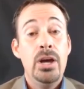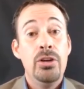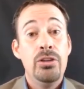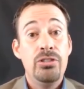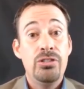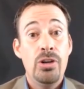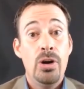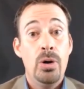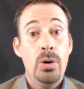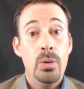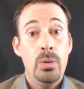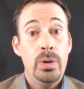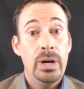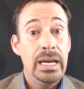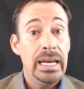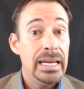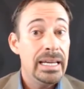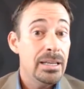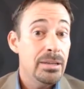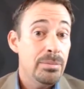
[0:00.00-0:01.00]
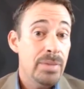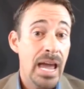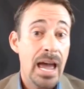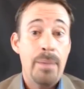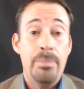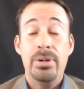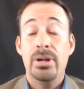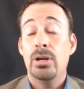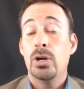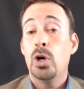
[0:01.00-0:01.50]
So it can
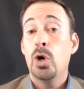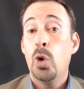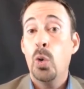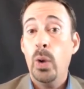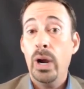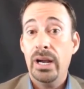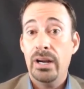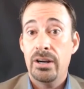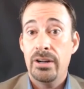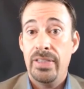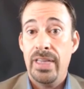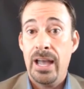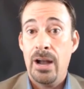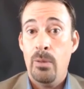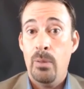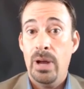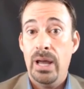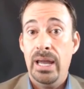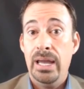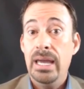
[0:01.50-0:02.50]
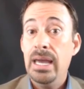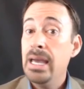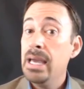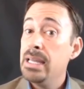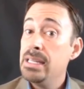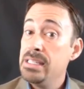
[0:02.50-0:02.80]
happen quicker that way.